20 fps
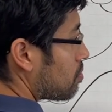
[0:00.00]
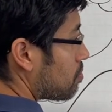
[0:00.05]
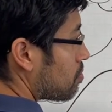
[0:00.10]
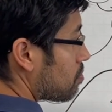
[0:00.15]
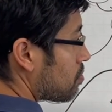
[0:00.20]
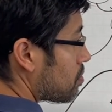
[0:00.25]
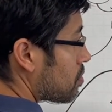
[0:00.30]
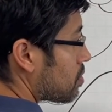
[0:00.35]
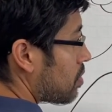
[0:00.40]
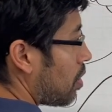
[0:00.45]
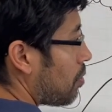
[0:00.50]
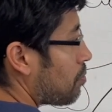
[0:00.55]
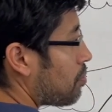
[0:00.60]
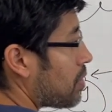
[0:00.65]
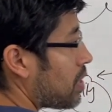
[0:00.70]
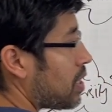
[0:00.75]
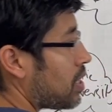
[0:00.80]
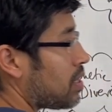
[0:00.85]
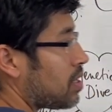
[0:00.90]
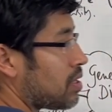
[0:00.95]

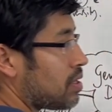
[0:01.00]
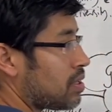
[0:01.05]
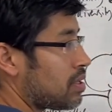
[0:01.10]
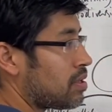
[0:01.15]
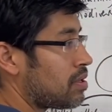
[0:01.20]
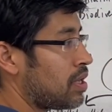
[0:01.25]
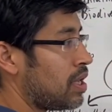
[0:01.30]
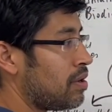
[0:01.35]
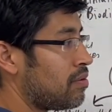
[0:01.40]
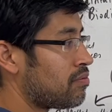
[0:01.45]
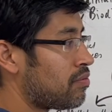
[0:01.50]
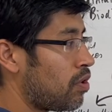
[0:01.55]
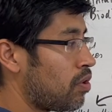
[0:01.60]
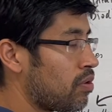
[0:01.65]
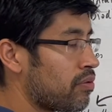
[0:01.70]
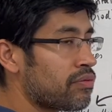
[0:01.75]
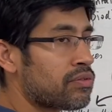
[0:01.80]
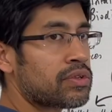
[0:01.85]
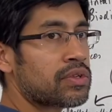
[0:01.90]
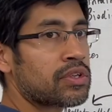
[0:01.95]
sampling
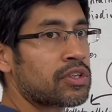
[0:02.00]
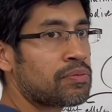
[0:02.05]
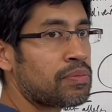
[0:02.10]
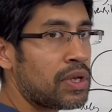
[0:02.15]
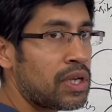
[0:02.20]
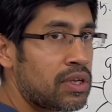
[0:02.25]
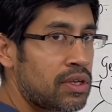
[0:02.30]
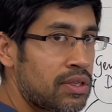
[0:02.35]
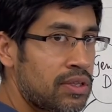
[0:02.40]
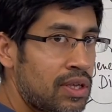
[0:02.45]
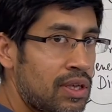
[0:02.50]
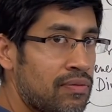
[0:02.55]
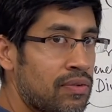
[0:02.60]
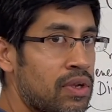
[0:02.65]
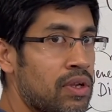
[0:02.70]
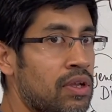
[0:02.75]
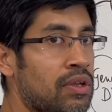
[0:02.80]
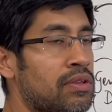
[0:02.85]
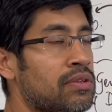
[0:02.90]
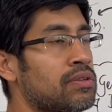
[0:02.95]
involves species
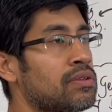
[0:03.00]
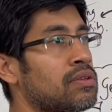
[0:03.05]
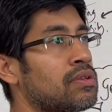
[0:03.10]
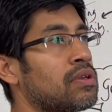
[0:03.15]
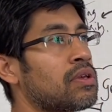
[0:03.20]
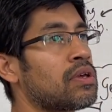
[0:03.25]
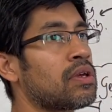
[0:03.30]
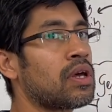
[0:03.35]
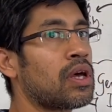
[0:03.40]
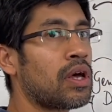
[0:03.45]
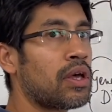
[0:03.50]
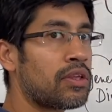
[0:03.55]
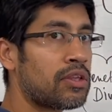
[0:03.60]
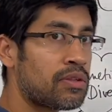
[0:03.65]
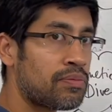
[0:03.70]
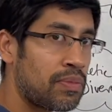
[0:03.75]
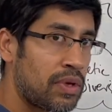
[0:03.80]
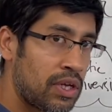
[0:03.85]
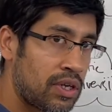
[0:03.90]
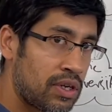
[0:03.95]
evenness,
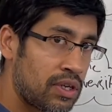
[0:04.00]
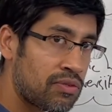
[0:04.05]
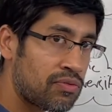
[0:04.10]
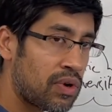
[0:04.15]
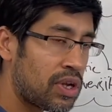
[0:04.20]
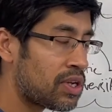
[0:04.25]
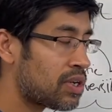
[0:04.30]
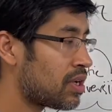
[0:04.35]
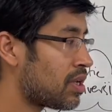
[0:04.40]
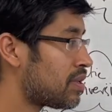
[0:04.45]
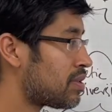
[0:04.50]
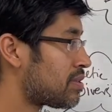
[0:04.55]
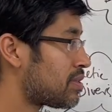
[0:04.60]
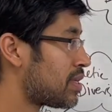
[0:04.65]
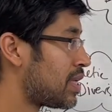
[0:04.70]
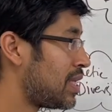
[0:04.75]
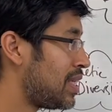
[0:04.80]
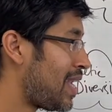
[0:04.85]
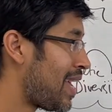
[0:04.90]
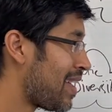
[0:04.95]
species richness,
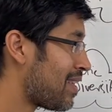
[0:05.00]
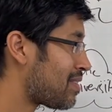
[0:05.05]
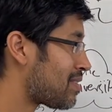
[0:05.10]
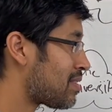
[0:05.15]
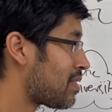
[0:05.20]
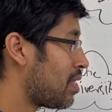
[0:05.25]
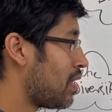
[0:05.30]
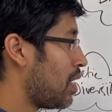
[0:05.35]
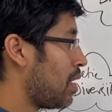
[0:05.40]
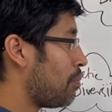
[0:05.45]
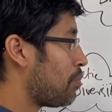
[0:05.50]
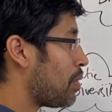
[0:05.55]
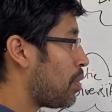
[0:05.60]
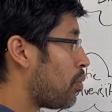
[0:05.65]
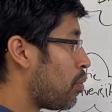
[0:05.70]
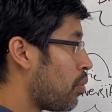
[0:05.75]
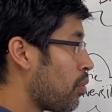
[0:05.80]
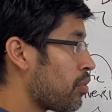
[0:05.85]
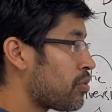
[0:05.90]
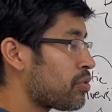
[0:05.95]
yes, but
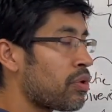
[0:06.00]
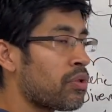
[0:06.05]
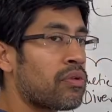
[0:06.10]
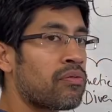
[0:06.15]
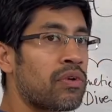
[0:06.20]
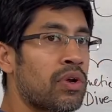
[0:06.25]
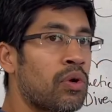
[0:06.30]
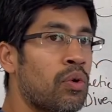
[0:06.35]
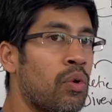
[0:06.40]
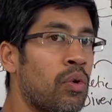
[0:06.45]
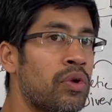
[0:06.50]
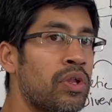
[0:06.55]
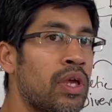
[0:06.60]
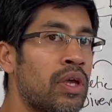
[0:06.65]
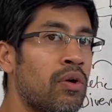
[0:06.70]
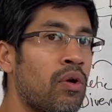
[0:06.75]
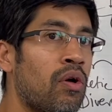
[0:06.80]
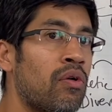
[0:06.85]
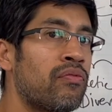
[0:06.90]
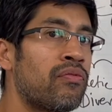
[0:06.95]
also the
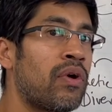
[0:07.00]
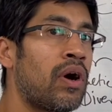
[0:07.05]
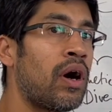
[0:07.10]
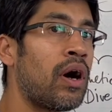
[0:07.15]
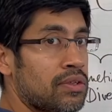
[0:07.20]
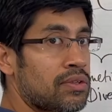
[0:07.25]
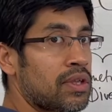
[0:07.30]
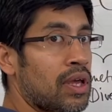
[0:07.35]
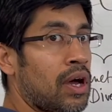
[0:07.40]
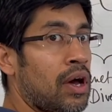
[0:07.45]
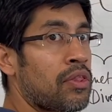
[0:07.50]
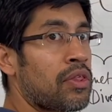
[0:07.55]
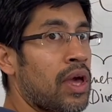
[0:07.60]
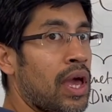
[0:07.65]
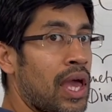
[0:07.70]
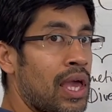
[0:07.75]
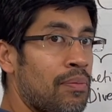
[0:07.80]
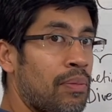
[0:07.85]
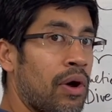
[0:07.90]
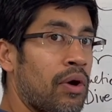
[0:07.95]
recording of other
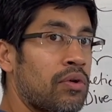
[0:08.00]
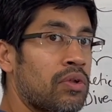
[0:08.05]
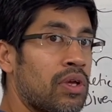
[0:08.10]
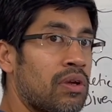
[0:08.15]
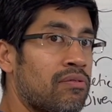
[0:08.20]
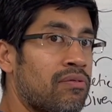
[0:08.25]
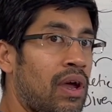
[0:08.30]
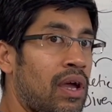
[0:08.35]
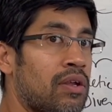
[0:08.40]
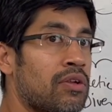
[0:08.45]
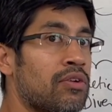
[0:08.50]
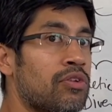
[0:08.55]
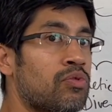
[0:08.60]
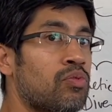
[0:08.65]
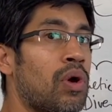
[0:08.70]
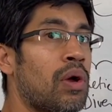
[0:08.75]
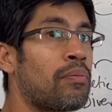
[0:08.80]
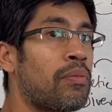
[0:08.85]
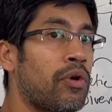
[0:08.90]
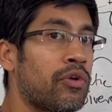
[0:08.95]
abiotic factors
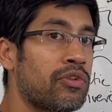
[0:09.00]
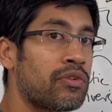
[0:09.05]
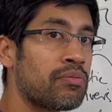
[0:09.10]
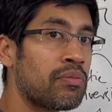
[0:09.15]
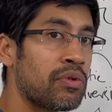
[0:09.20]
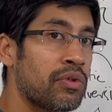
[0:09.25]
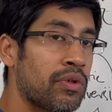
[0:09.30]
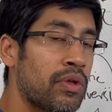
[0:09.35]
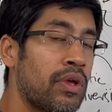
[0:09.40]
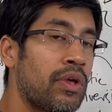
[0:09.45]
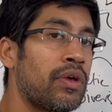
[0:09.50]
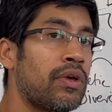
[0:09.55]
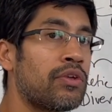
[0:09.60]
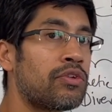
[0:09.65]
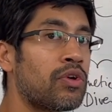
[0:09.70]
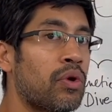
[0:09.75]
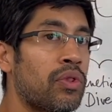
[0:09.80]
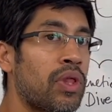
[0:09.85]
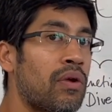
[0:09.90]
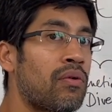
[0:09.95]
where possible.
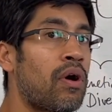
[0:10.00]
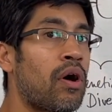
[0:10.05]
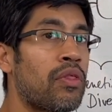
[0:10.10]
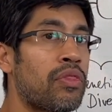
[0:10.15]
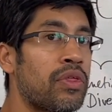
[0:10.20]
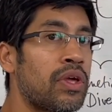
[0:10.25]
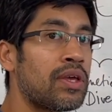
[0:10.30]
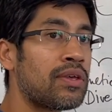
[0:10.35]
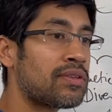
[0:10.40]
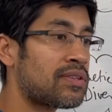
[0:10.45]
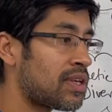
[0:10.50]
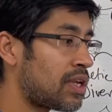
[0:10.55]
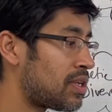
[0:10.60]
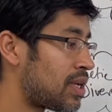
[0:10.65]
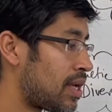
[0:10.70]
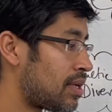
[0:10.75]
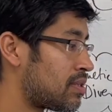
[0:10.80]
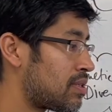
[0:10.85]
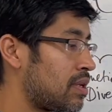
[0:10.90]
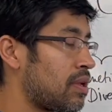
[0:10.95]
So there are things such
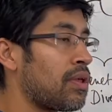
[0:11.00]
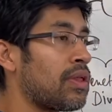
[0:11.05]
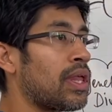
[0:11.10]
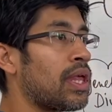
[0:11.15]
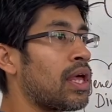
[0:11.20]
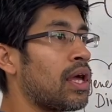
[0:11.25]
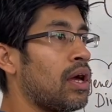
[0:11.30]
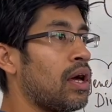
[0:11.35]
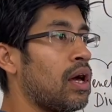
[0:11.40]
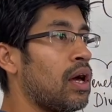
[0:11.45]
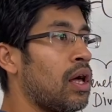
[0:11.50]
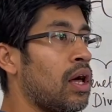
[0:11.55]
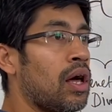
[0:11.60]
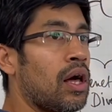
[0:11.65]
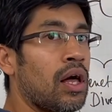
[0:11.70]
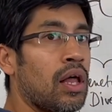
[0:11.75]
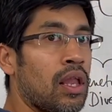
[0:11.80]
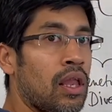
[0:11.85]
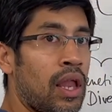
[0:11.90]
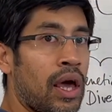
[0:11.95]
as
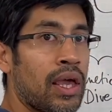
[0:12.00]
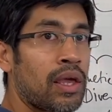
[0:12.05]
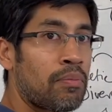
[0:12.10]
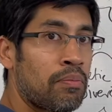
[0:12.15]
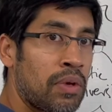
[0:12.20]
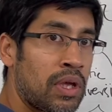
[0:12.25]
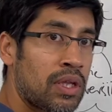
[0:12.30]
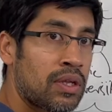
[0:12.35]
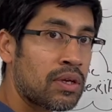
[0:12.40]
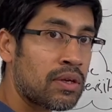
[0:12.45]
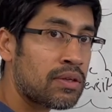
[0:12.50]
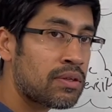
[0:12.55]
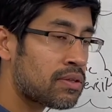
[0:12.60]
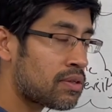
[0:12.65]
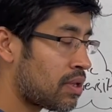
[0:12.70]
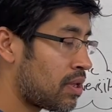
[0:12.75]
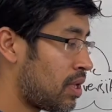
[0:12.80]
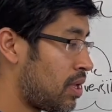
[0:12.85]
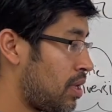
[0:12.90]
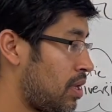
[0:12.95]
light
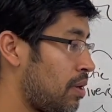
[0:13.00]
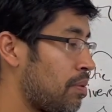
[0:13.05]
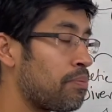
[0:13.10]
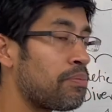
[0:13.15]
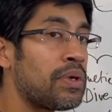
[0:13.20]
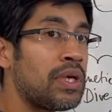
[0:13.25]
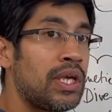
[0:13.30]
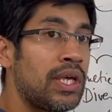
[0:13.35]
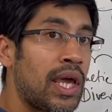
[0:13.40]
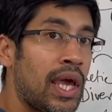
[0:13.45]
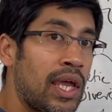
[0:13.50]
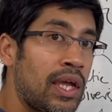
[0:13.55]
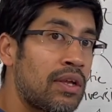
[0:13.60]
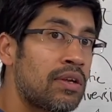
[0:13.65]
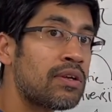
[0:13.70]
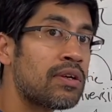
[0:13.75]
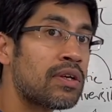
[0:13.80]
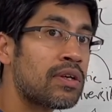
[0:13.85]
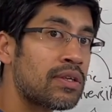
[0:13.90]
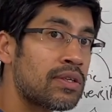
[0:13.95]
meters,
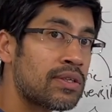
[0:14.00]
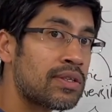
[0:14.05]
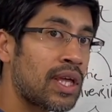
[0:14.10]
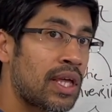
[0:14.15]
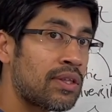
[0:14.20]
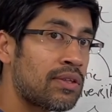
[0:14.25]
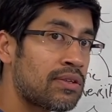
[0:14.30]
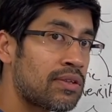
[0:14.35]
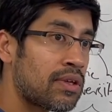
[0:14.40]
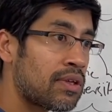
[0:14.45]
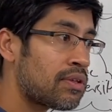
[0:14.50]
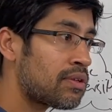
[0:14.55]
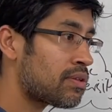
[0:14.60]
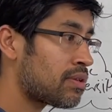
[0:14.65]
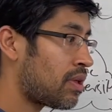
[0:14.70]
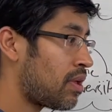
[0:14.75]
pH sensors,